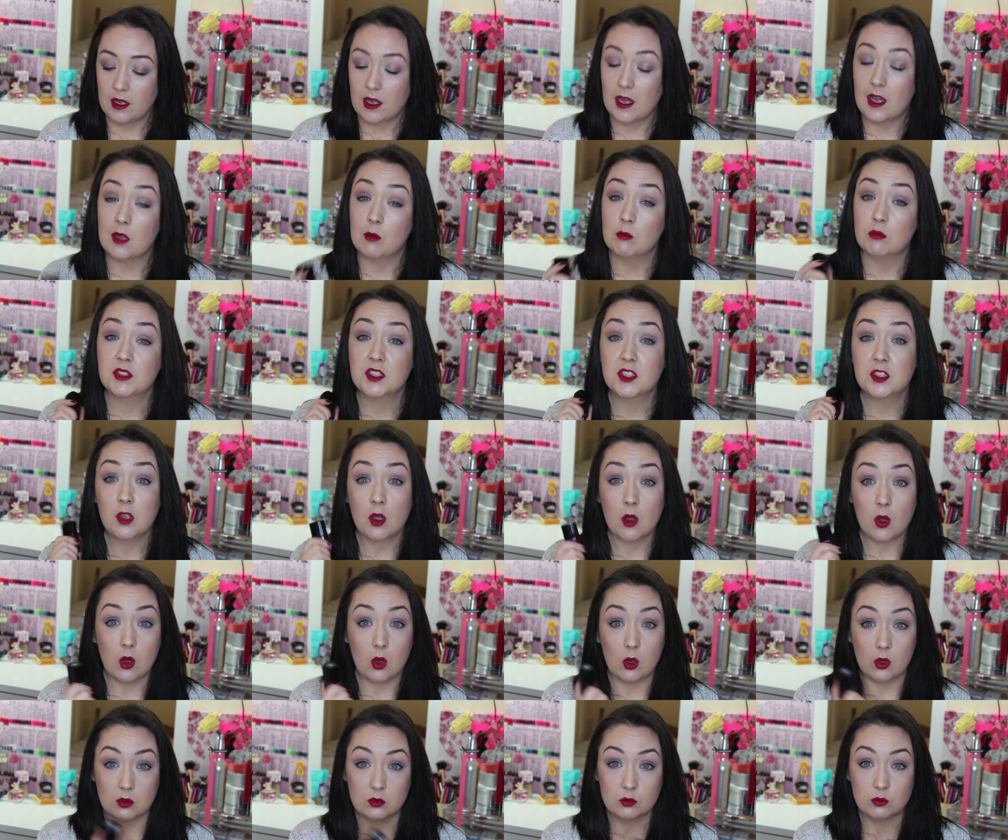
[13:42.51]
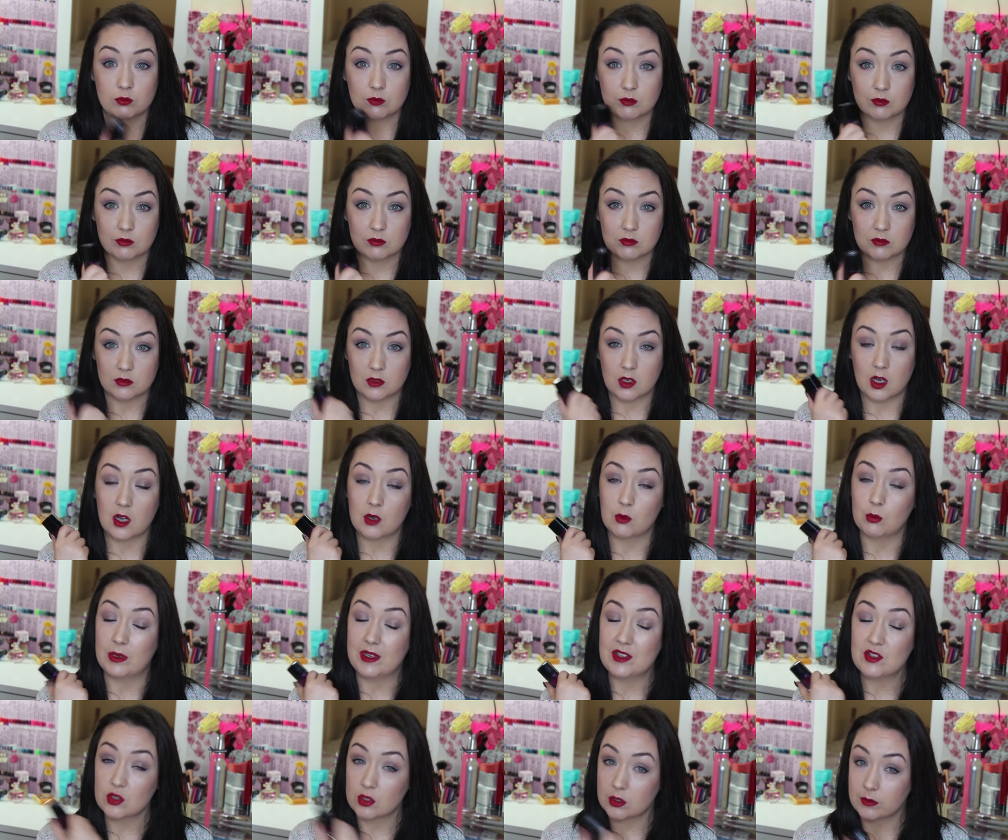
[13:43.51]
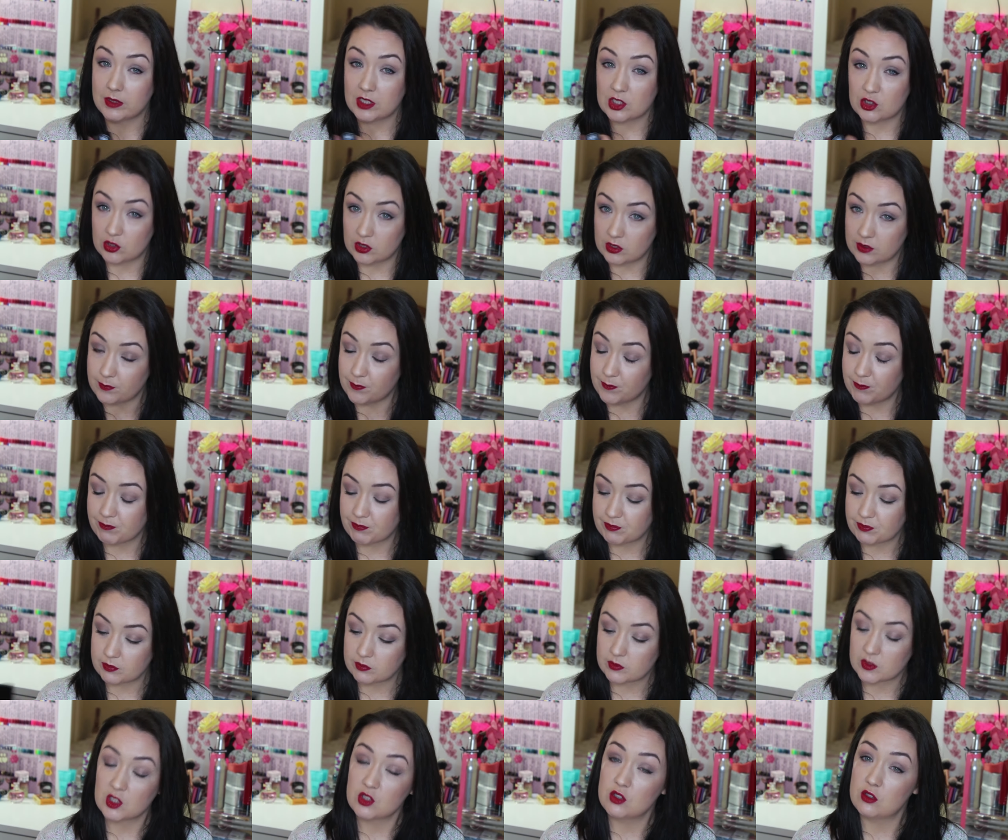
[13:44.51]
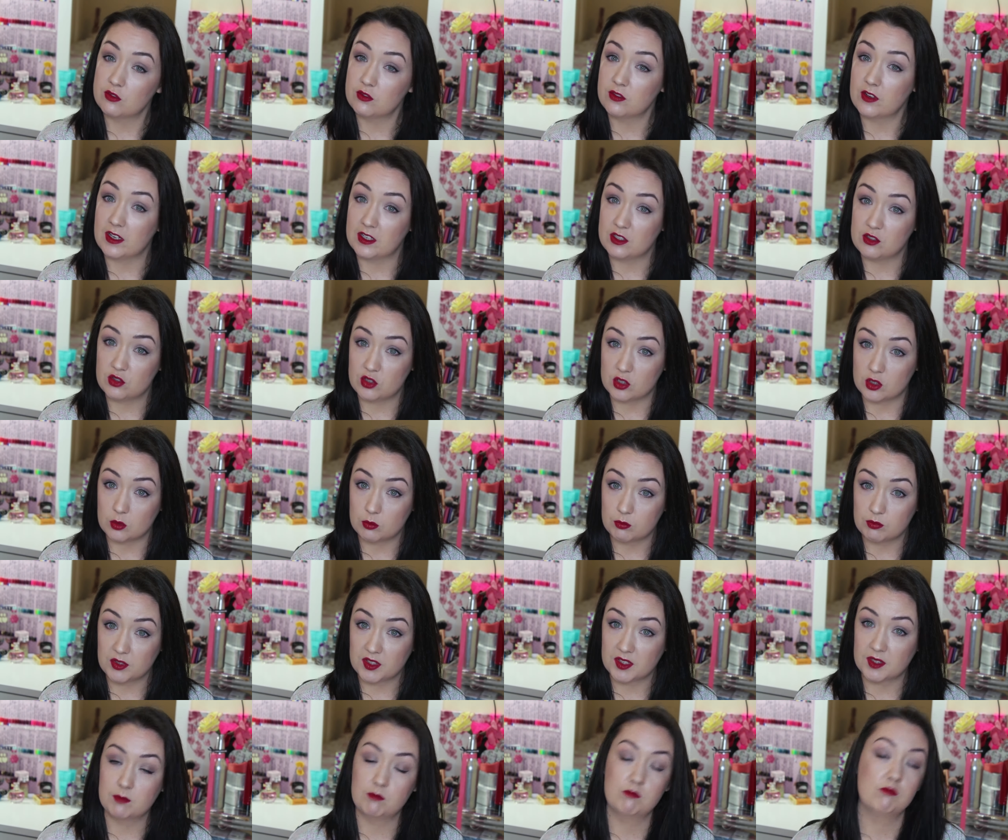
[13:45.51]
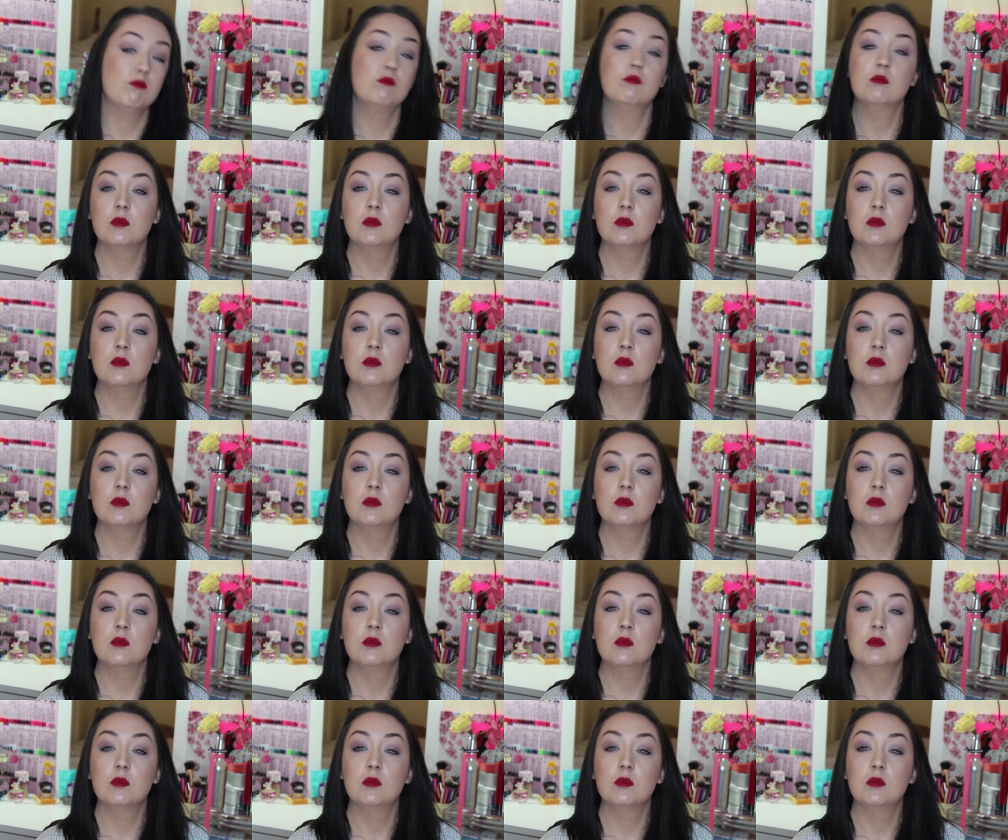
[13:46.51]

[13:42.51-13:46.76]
Um, so I went on a mission to find dupes,